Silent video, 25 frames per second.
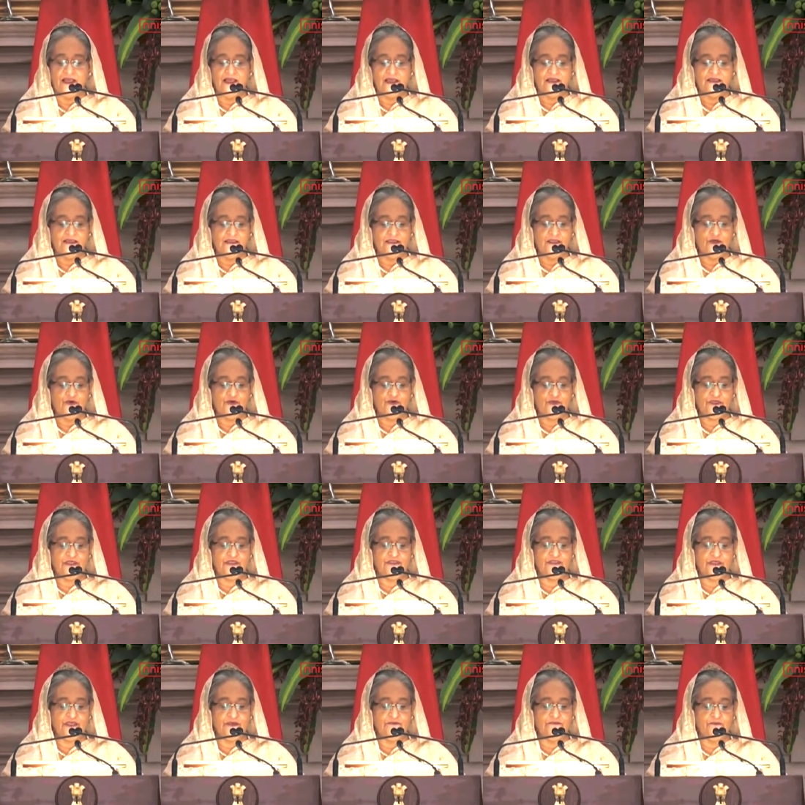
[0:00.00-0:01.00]

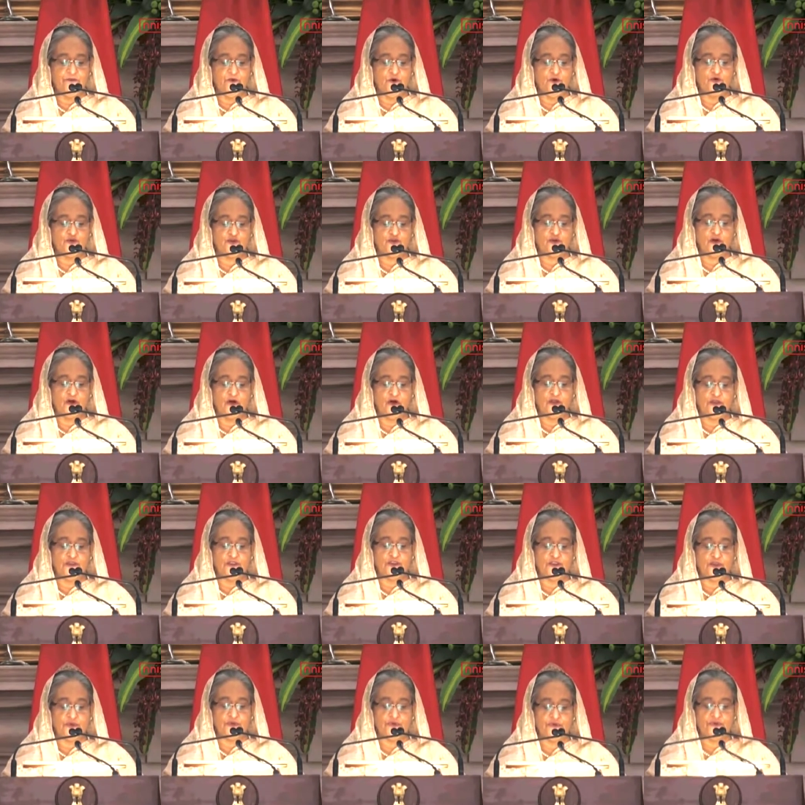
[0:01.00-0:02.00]
duties imposed on
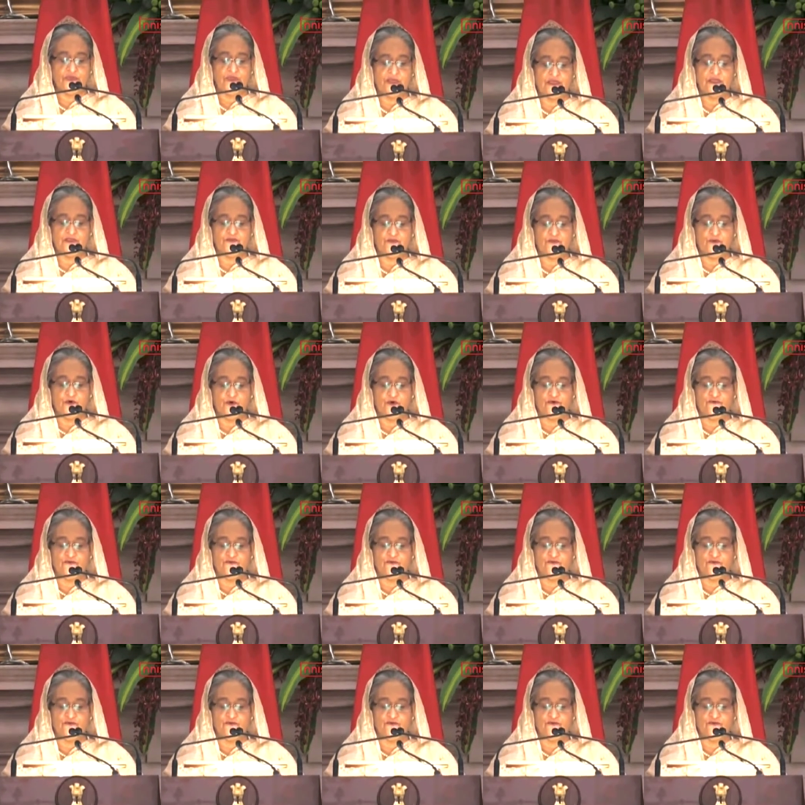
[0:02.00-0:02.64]
jute export